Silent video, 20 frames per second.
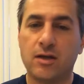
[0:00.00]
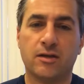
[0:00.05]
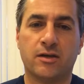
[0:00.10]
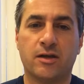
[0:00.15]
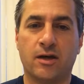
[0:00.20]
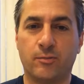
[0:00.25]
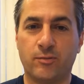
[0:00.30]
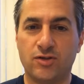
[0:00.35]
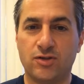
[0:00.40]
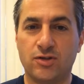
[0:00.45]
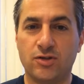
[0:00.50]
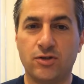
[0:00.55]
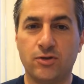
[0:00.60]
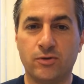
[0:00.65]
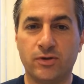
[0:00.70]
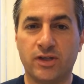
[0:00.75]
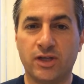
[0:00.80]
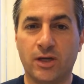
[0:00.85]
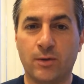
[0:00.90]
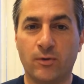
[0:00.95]
coming to
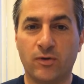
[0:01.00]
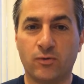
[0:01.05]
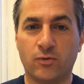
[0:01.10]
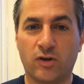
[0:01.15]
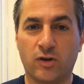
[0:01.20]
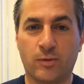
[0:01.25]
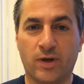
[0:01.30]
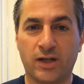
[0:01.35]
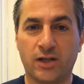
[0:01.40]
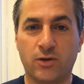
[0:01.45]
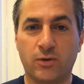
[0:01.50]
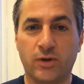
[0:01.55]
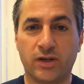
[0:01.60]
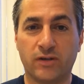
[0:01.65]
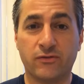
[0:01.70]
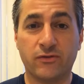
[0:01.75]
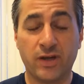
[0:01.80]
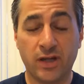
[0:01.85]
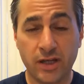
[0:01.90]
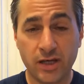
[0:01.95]
you again with one of my
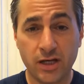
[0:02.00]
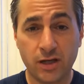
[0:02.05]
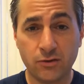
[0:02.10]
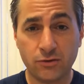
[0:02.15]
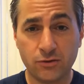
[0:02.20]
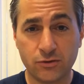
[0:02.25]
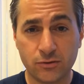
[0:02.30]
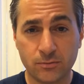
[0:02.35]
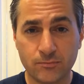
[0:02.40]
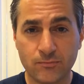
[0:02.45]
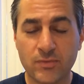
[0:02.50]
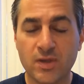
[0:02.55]
quick videos.